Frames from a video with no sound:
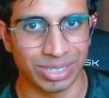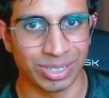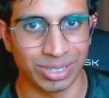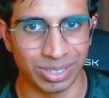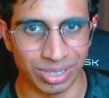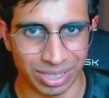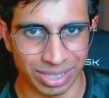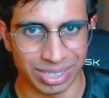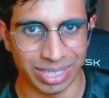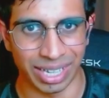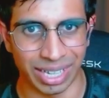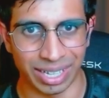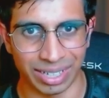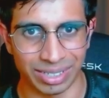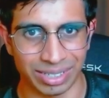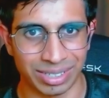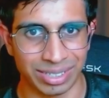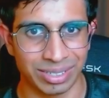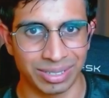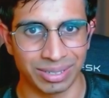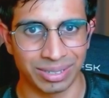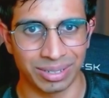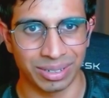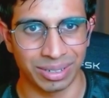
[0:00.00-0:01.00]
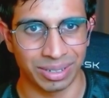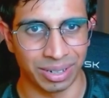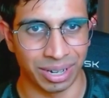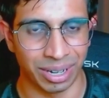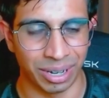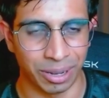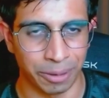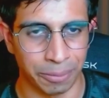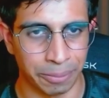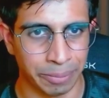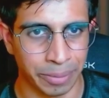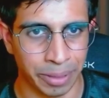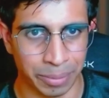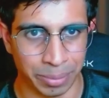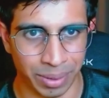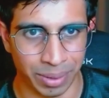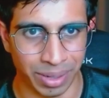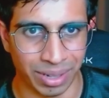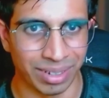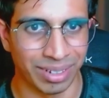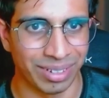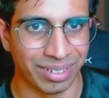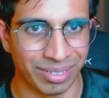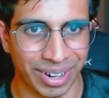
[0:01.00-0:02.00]
to the sales uh,
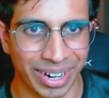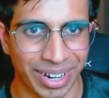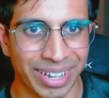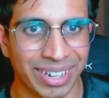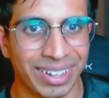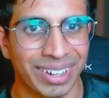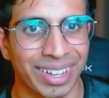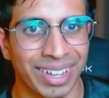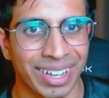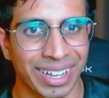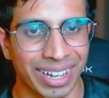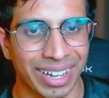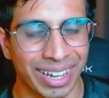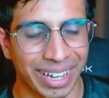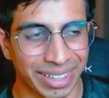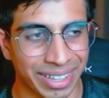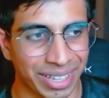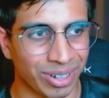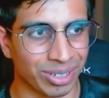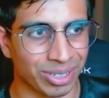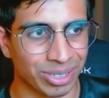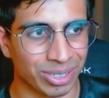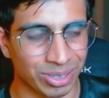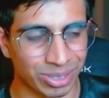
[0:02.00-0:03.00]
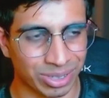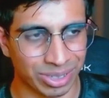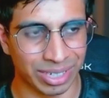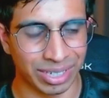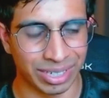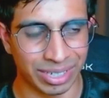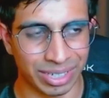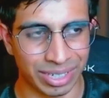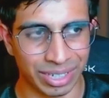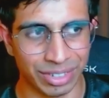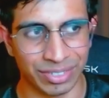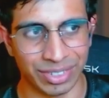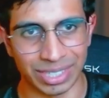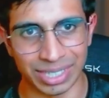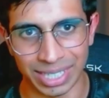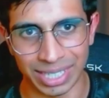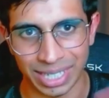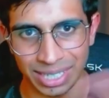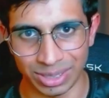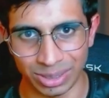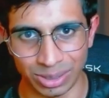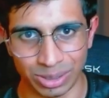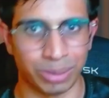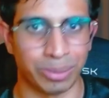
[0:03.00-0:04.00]
people, right? And then also to give
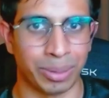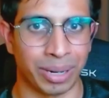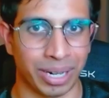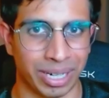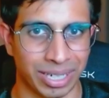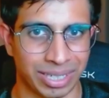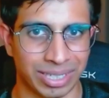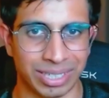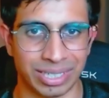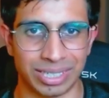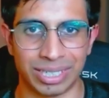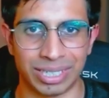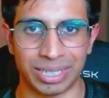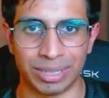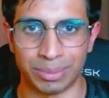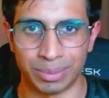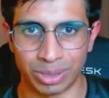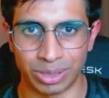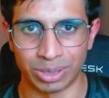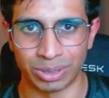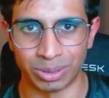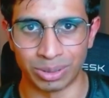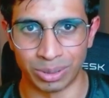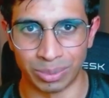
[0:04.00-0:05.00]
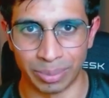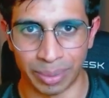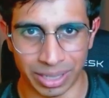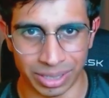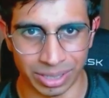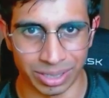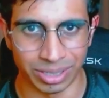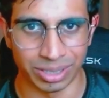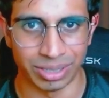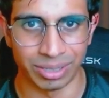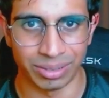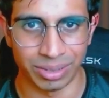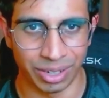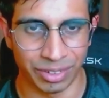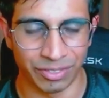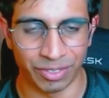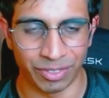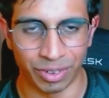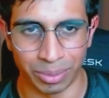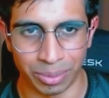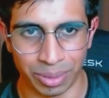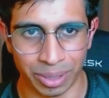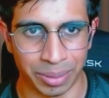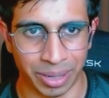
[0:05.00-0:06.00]
insights to their marketing teams to better
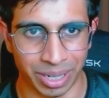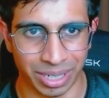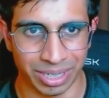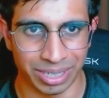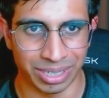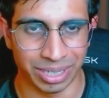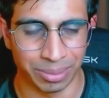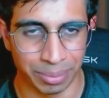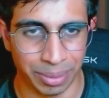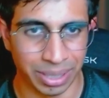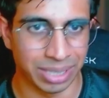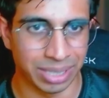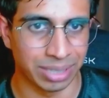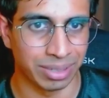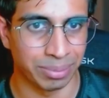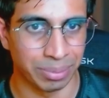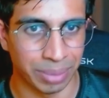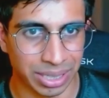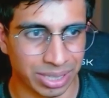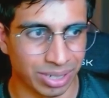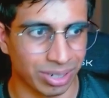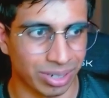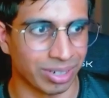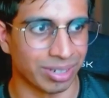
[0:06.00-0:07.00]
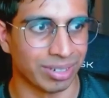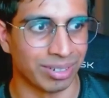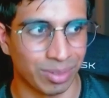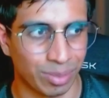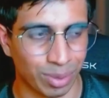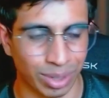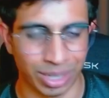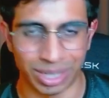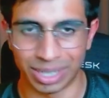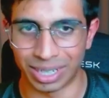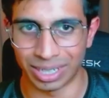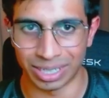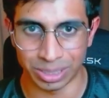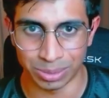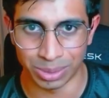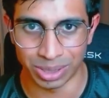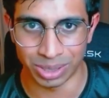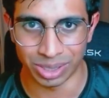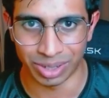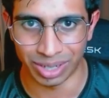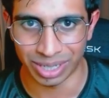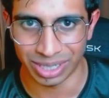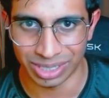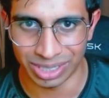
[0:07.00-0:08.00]
inform their marketing based on what the
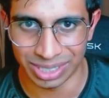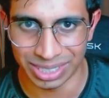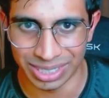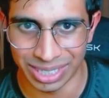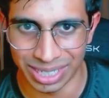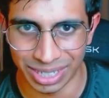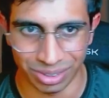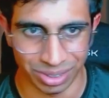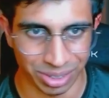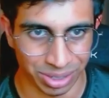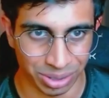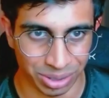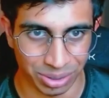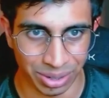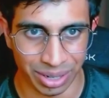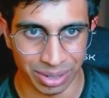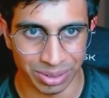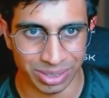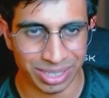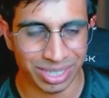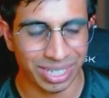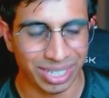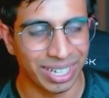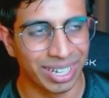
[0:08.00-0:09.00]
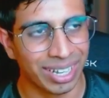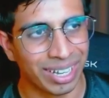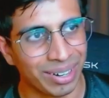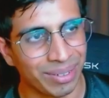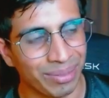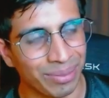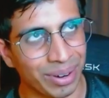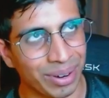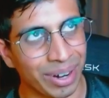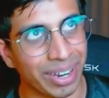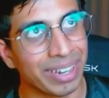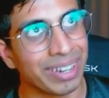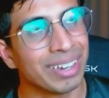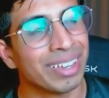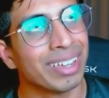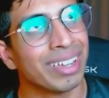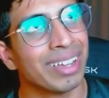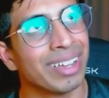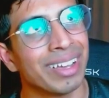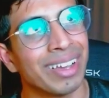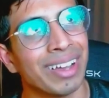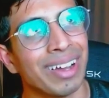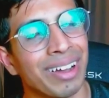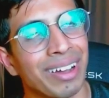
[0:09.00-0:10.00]
customers are actually saying on the ground, right?
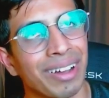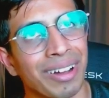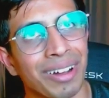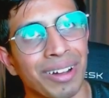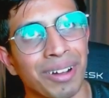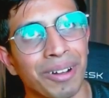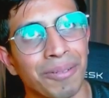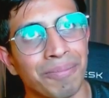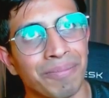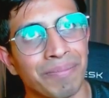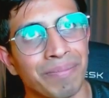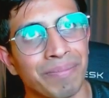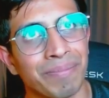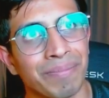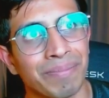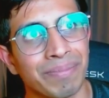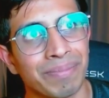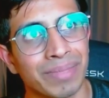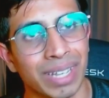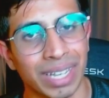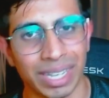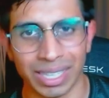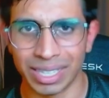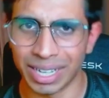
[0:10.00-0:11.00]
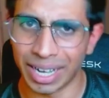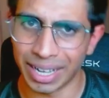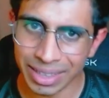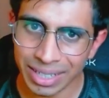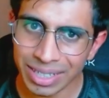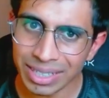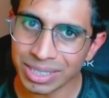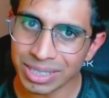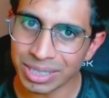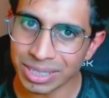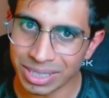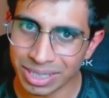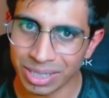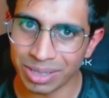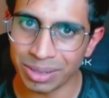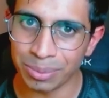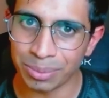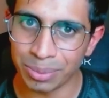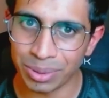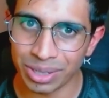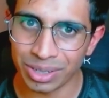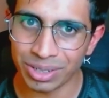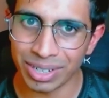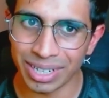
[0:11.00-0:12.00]
Um, I think it's still a
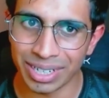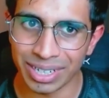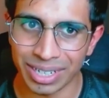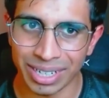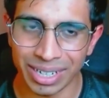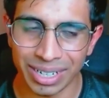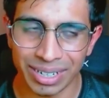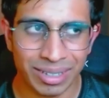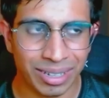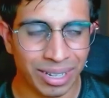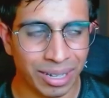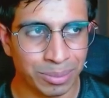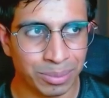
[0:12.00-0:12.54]
pretty good idea.